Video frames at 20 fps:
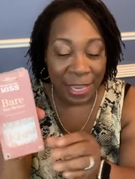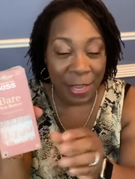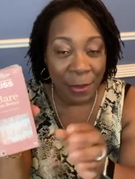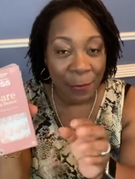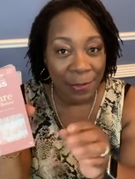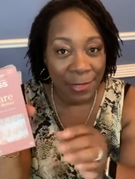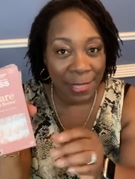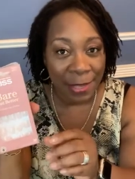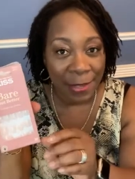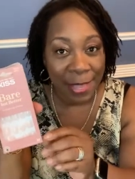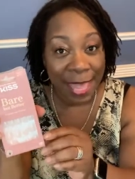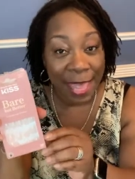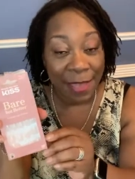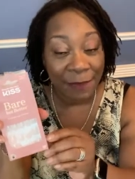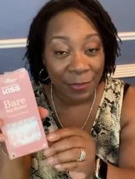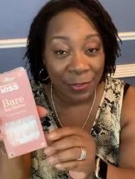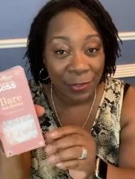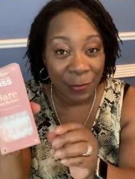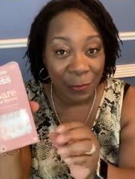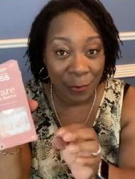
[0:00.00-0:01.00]
without
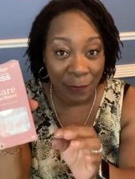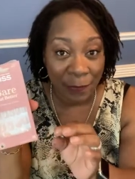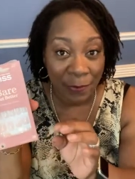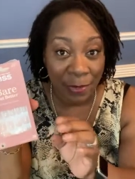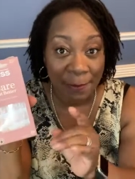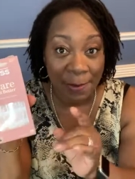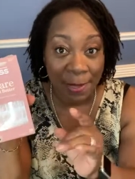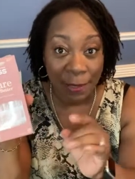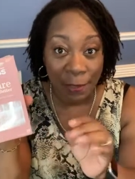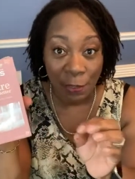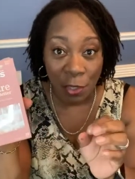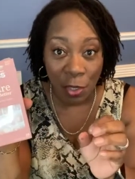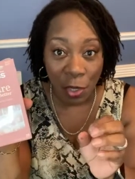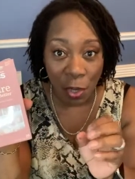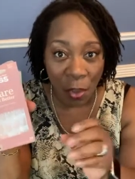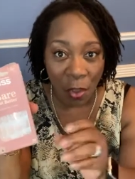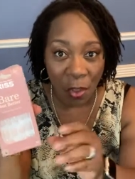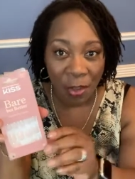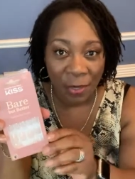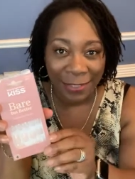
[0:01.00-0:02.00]
having to worry about
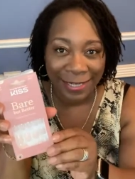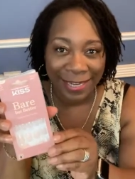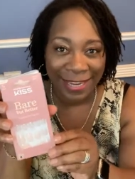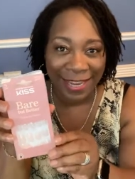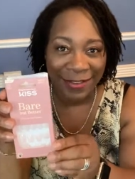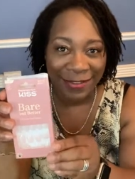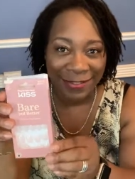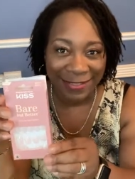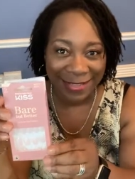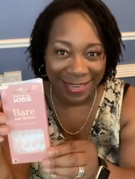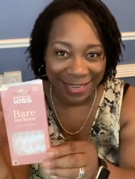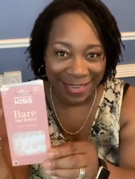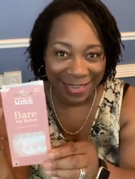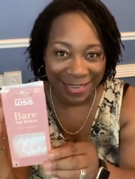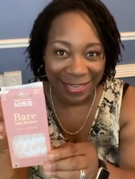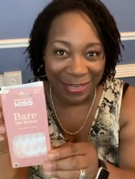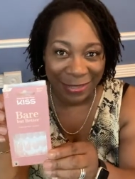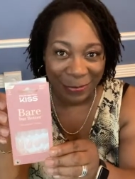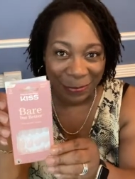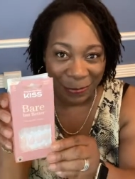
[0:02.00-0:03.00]
long nails that get
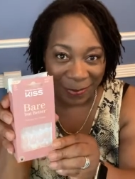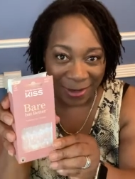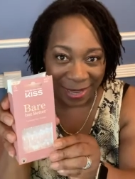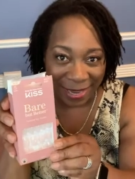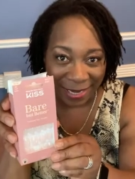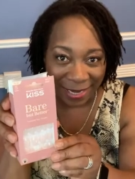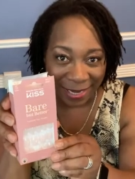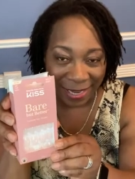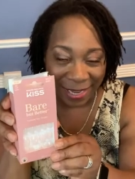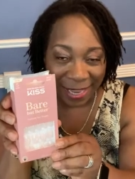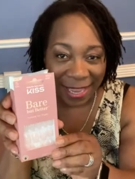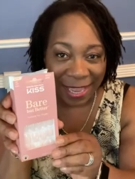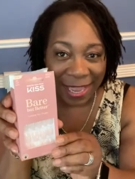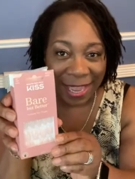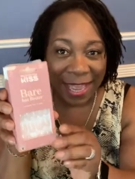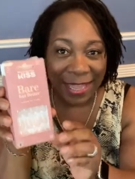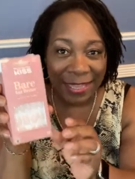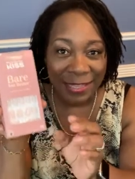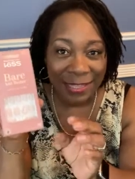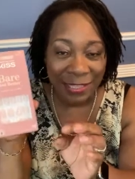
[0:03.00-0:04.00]
in the way.
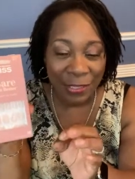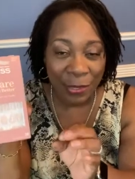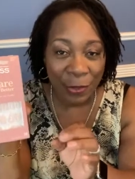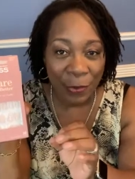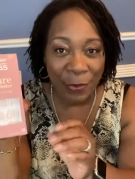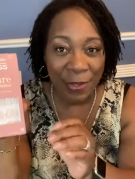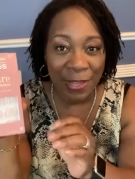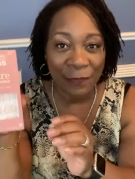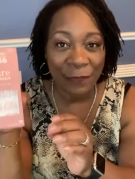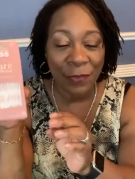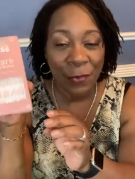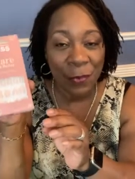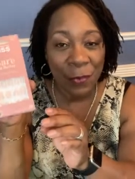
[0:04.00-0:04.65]
So if you